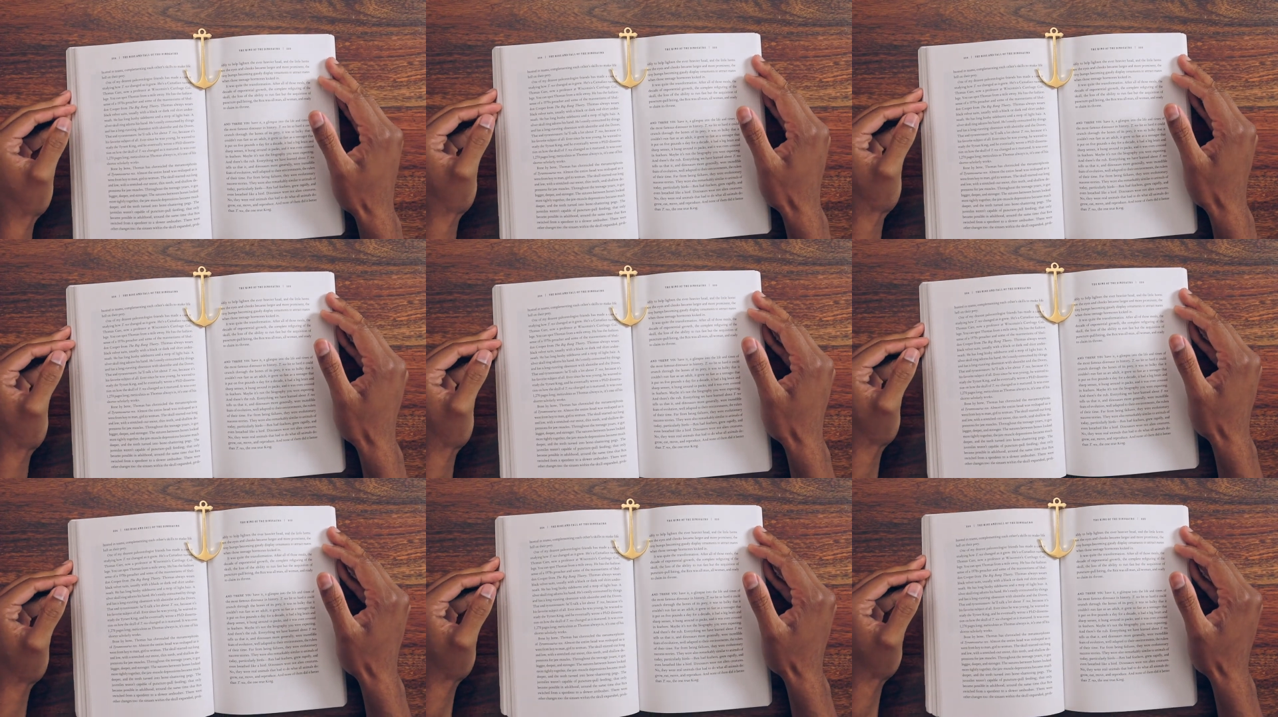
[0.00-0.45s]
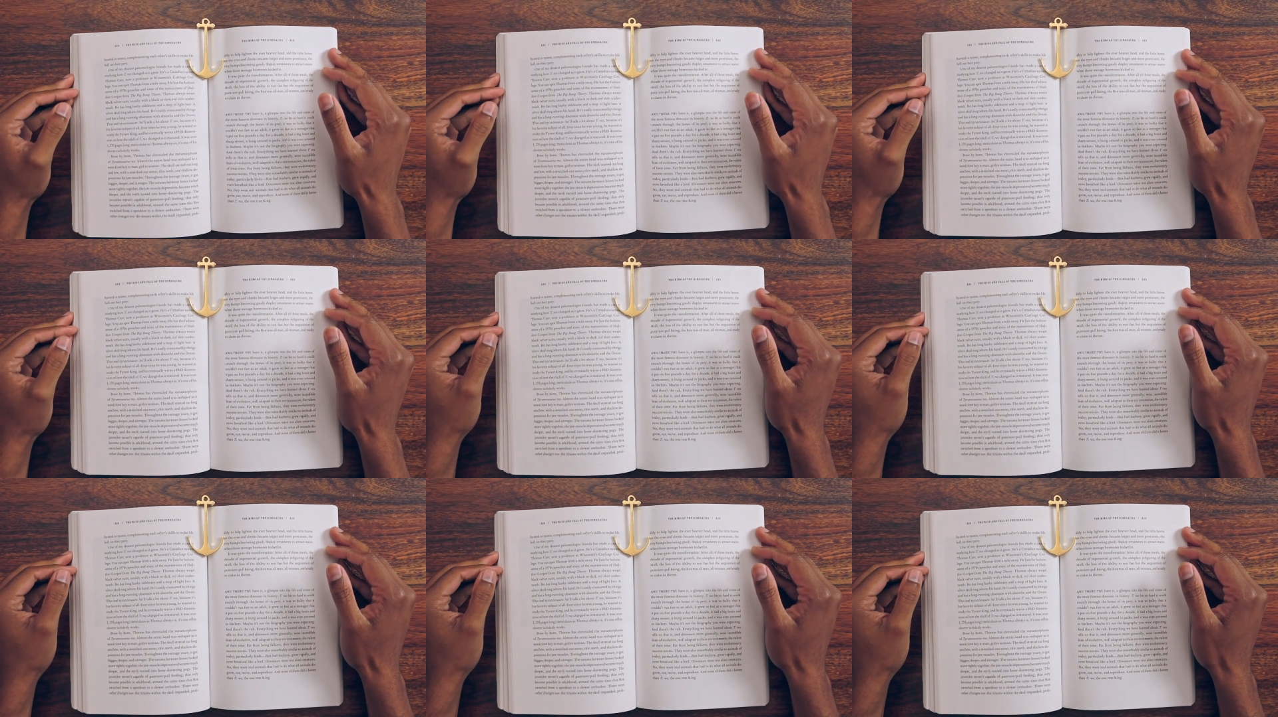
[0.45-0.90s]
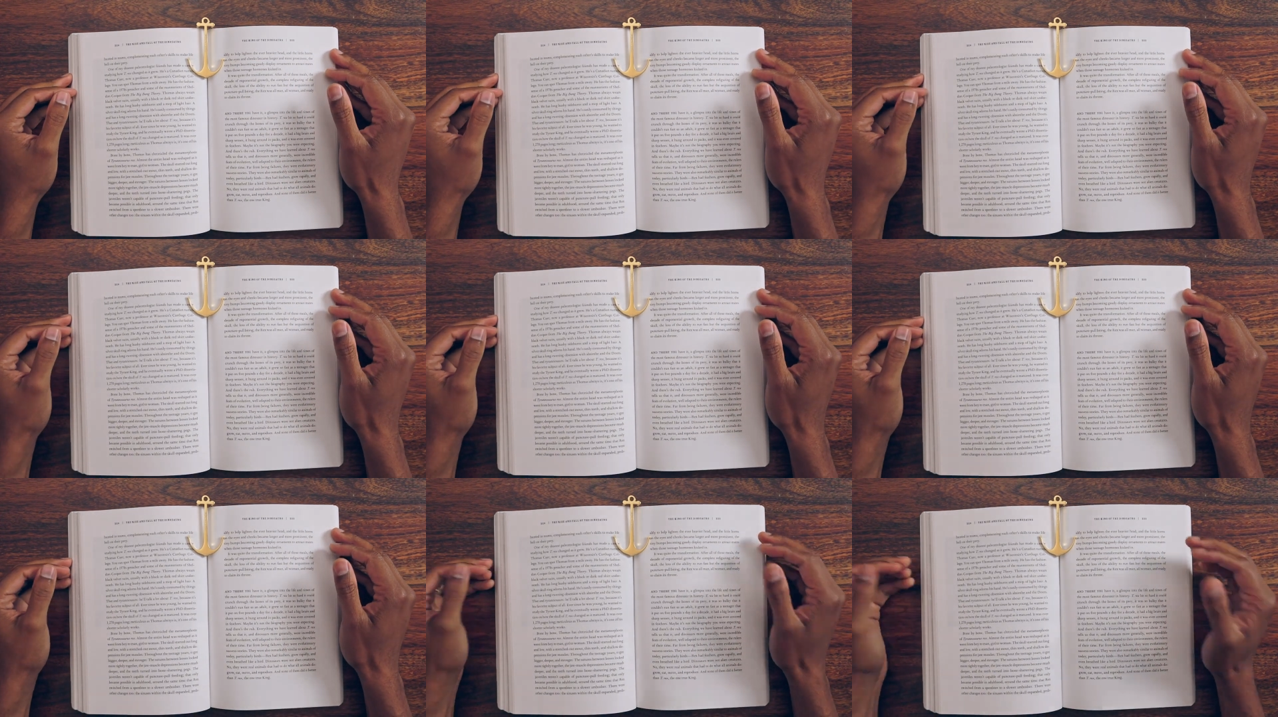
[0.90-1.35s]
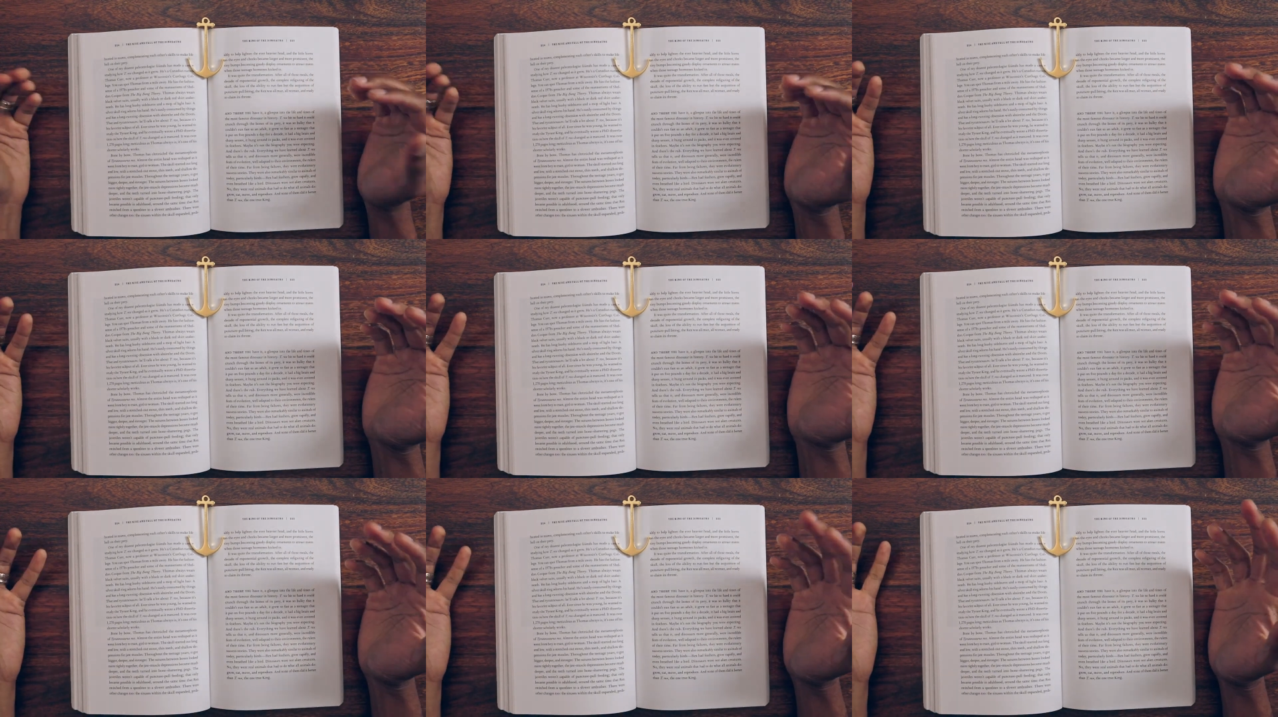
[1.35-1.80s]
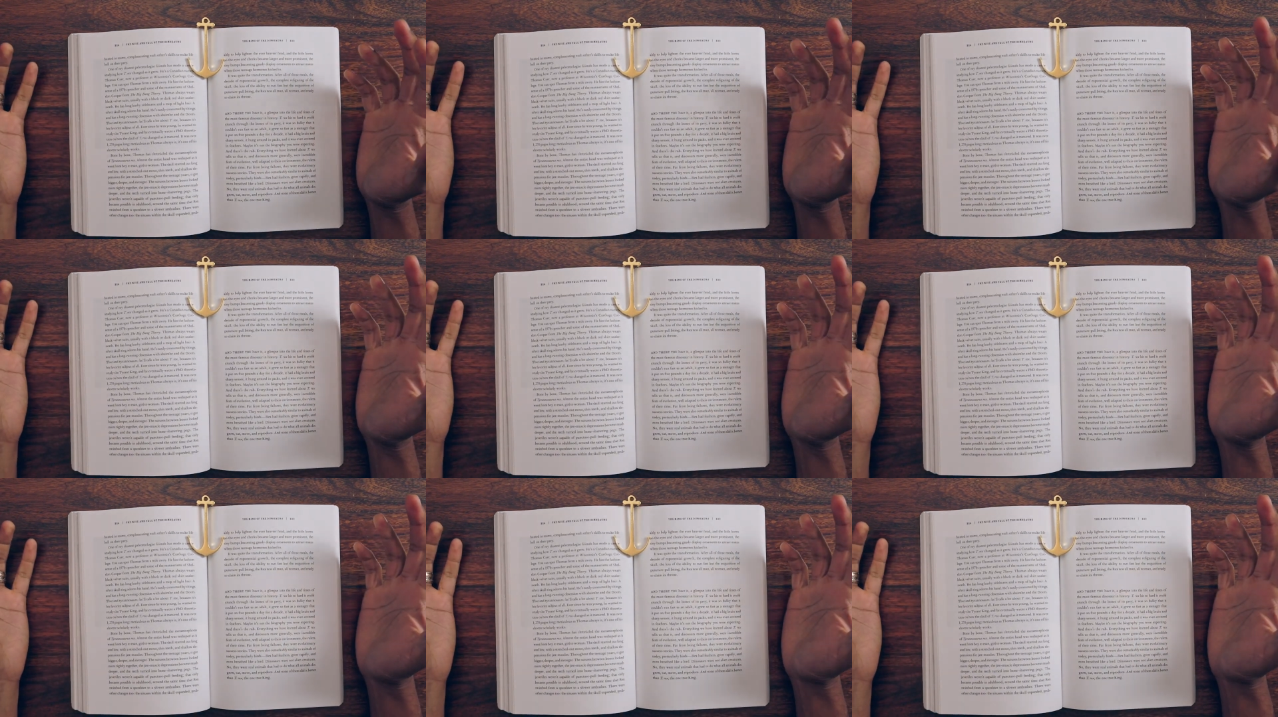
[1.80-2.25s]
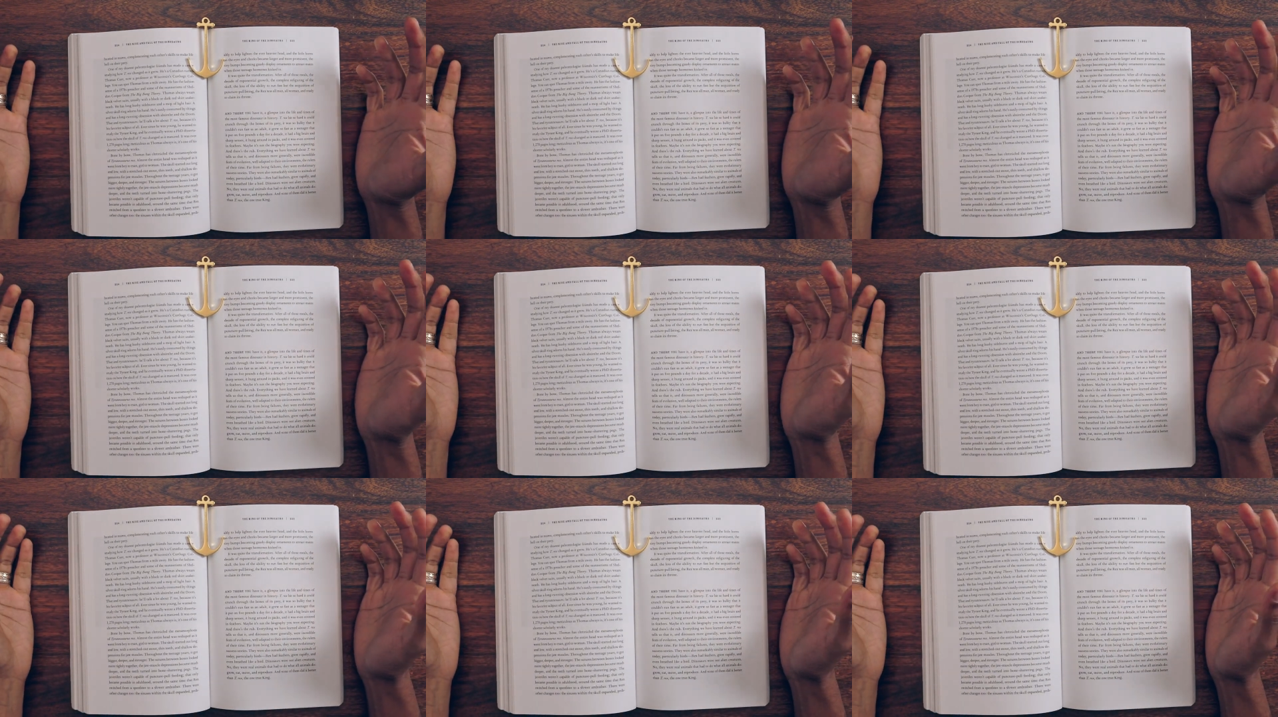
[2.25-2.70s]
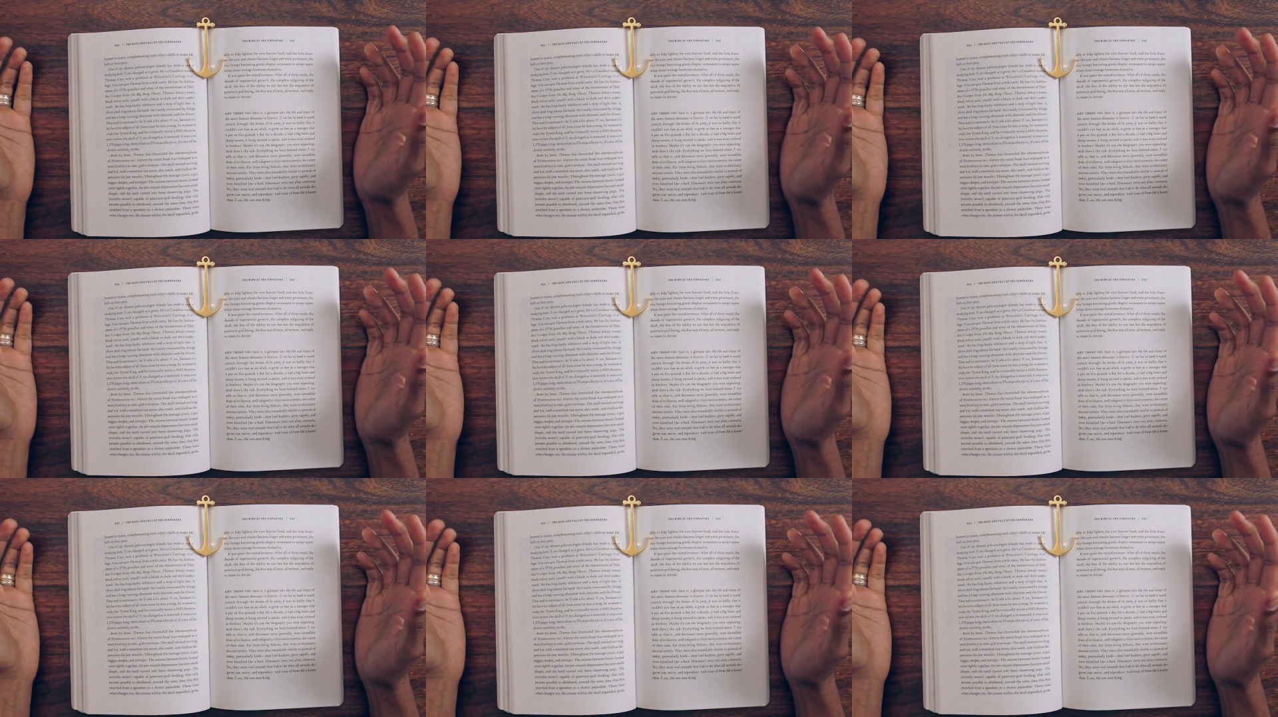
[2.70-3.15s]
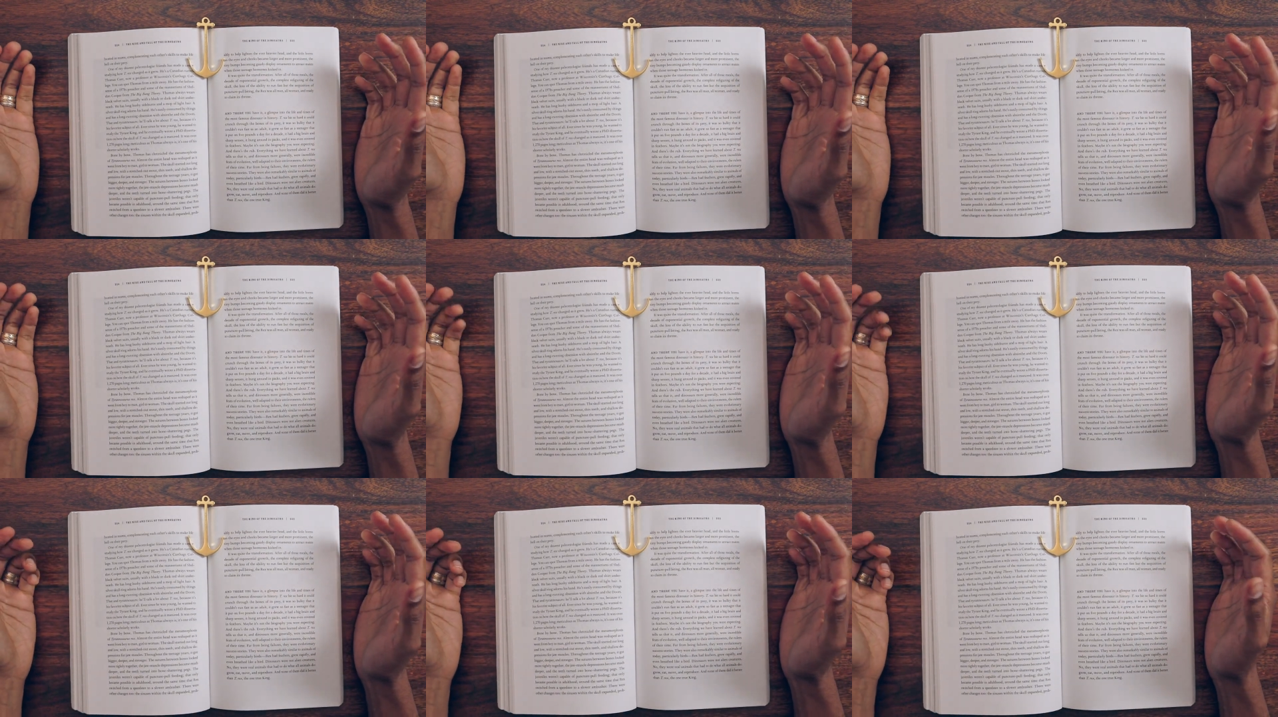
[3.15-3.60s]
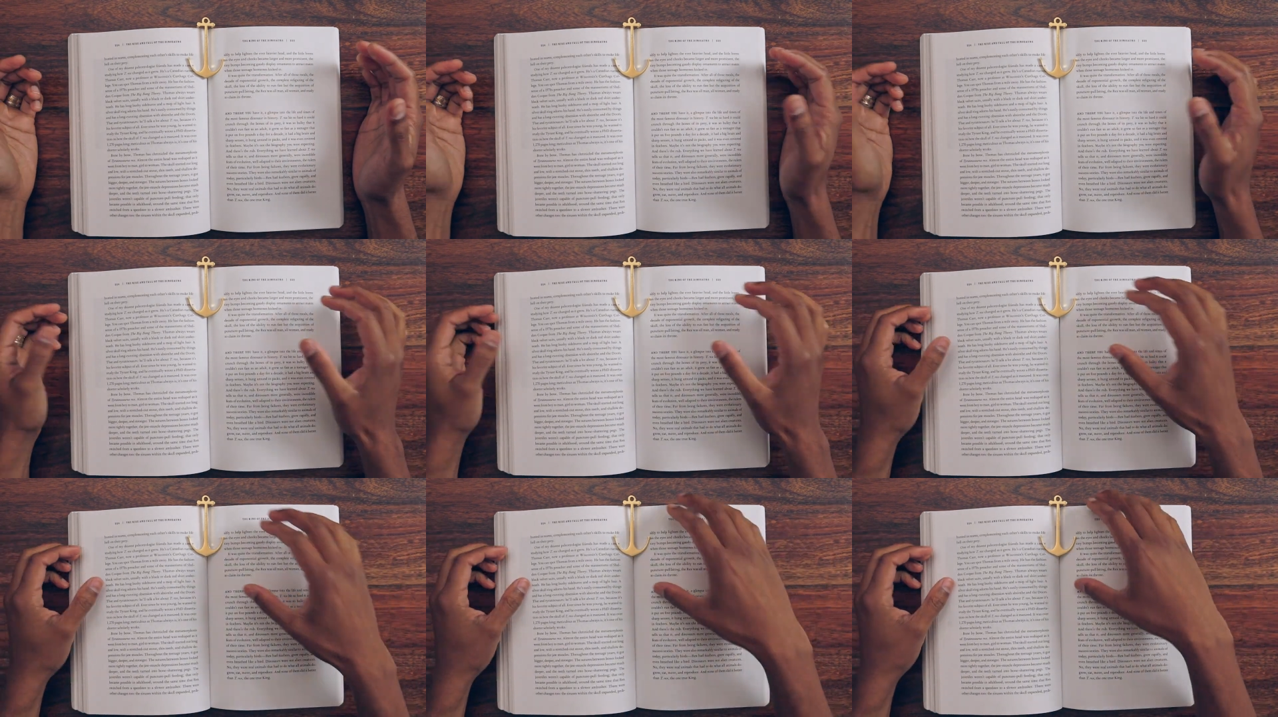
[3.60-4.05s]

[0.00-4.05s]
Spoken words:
(no speaker visible)